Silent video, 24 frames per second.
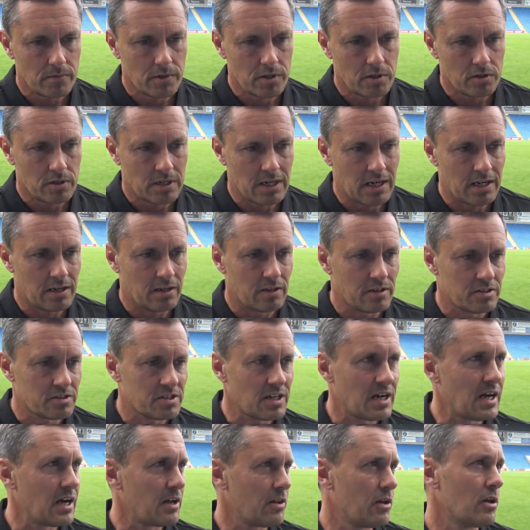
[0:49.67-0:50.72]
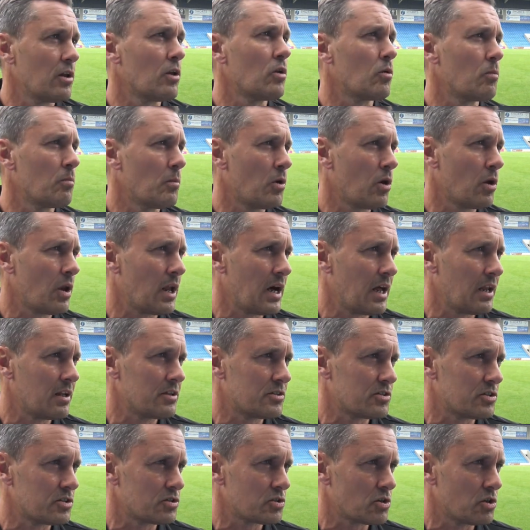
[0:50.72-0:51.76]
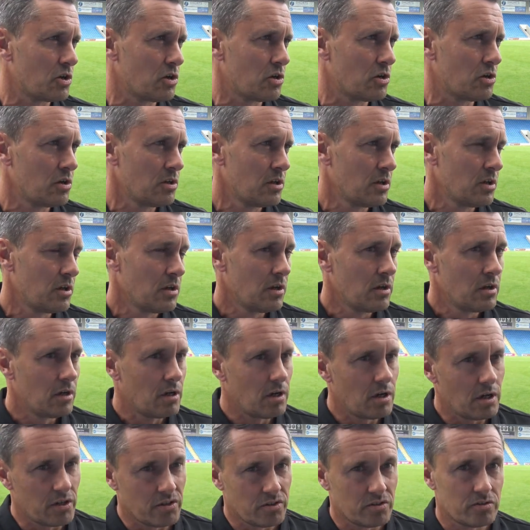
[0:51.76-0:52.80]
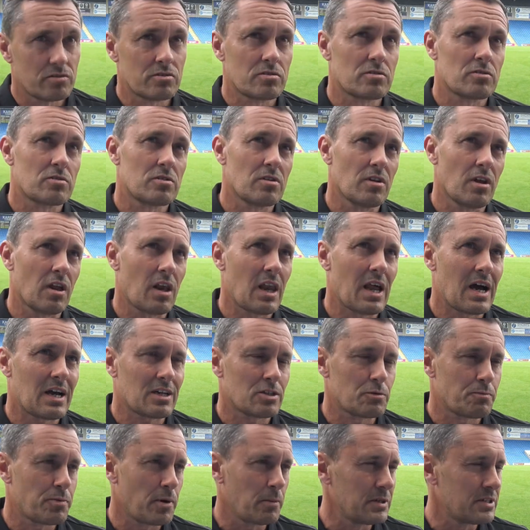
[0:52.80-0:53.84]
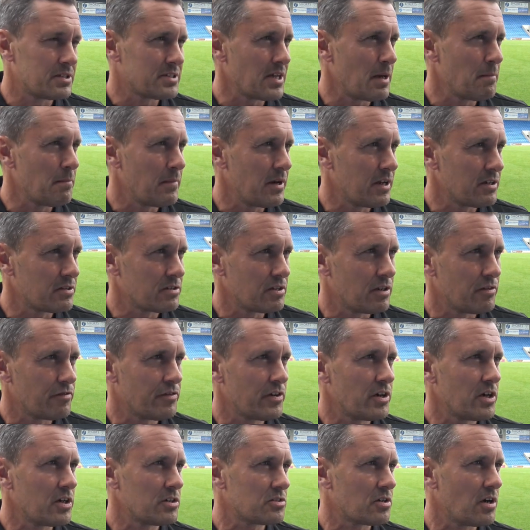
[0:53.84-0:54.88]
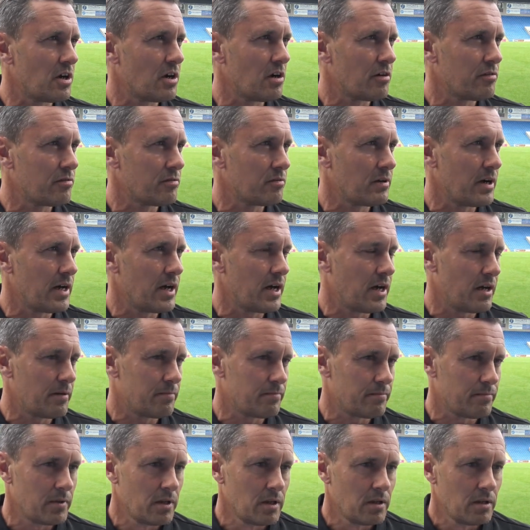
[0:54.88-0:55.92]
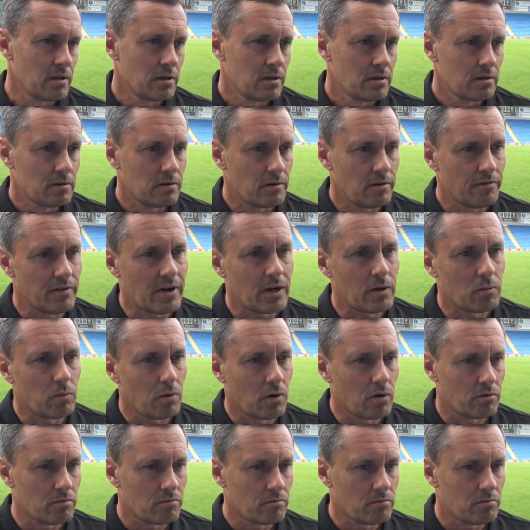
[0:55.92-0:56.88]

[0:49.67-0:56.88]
kind of the side that looked more likely to score. And the last probably 10 minutes of the first half, where we've had one